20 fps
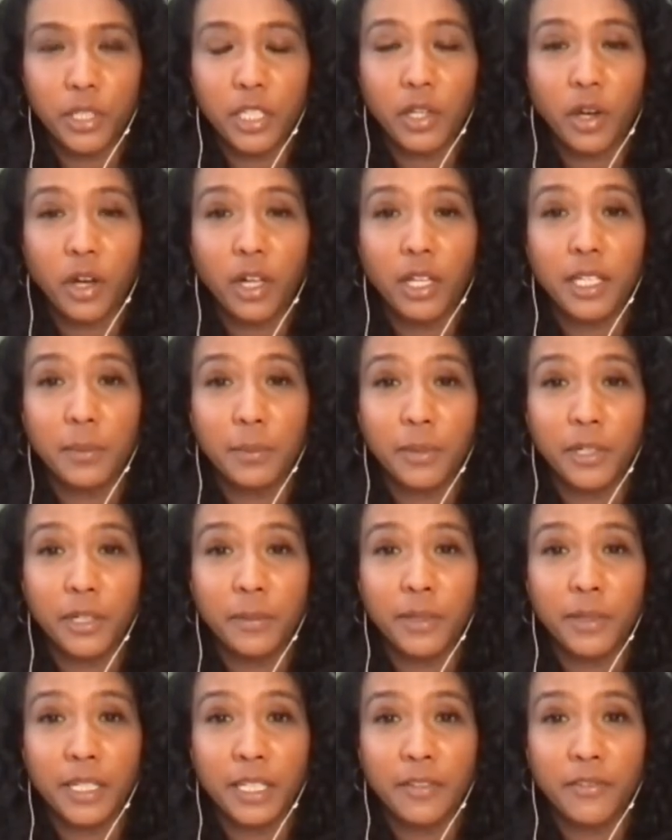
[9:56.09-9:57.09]
call it
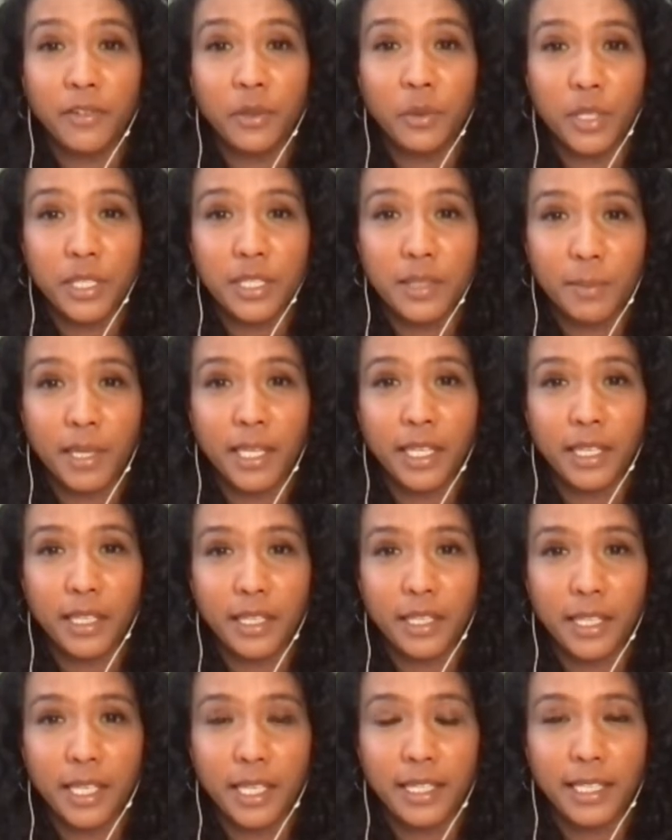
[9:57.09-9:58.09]
bourbon if it was made
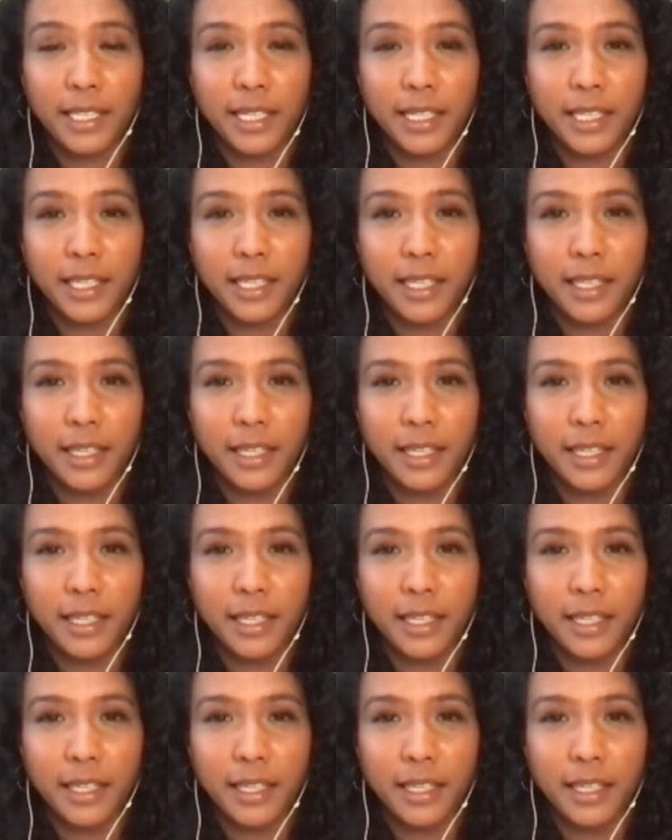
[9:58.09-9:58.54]
in Kentucky.